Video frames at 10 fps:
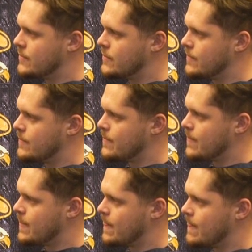
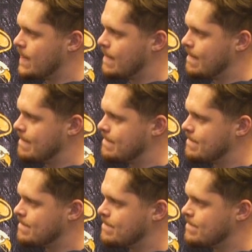
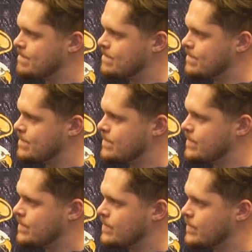
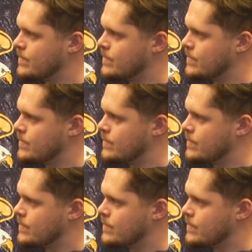(silent)